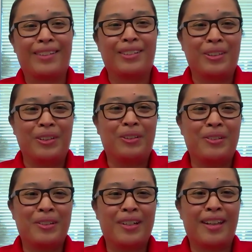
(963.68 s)

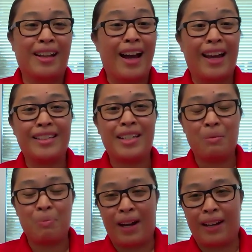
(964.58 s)
through the
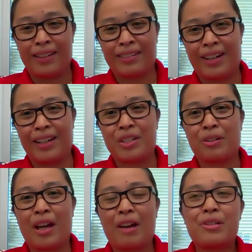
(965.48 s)
IT path, right? So
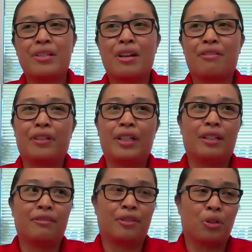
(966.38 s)
that was definitely
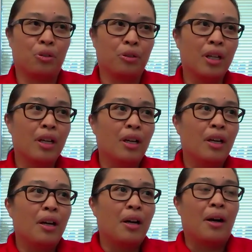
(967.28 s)
difficult,
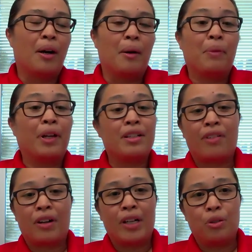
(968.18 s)
um, but it's
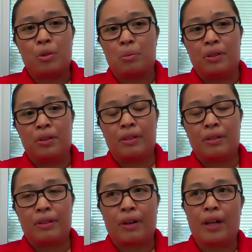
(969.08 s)
very doable,
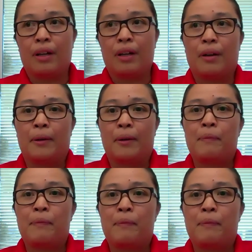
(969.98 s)
right?
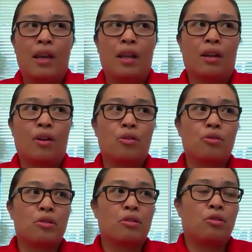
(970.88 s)
Um, and it and it
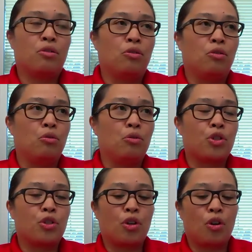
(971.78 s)
goes to
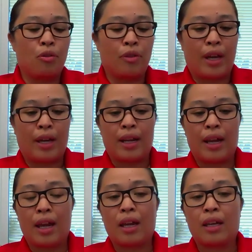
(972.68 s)
show that
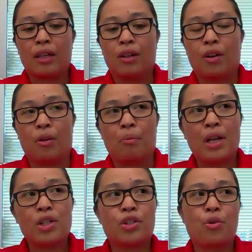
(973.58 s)
hey, you know,
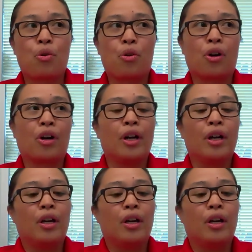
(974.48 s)
make sure